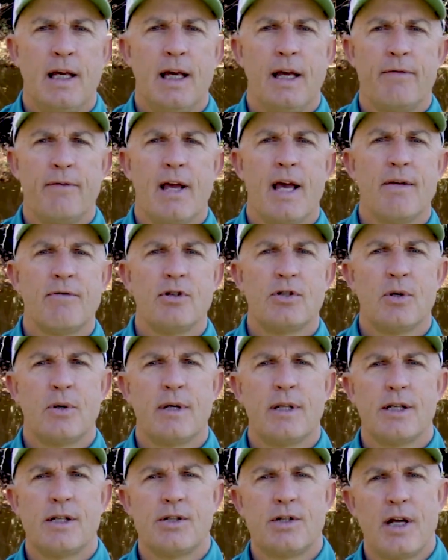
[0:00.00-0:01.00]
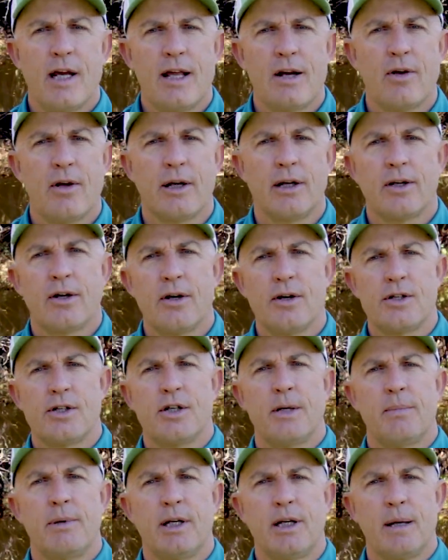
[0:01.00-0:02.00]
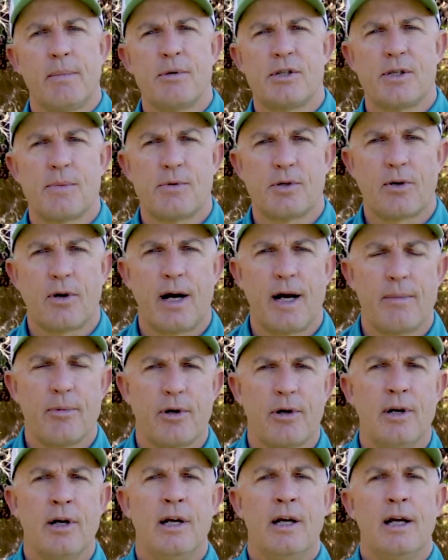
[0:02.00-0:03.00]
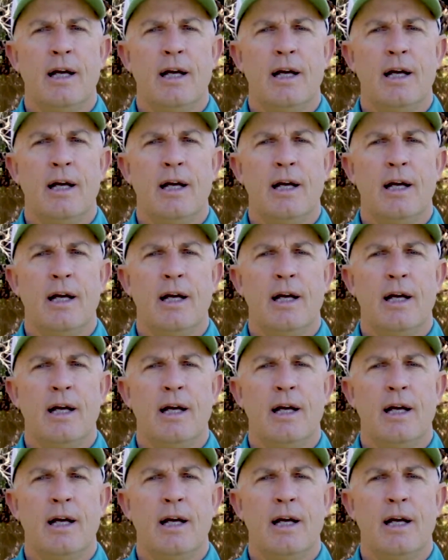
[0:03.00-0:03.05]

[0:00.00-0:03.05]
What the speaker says: If you haven't joined this channel, I encourage you to become a subscriber.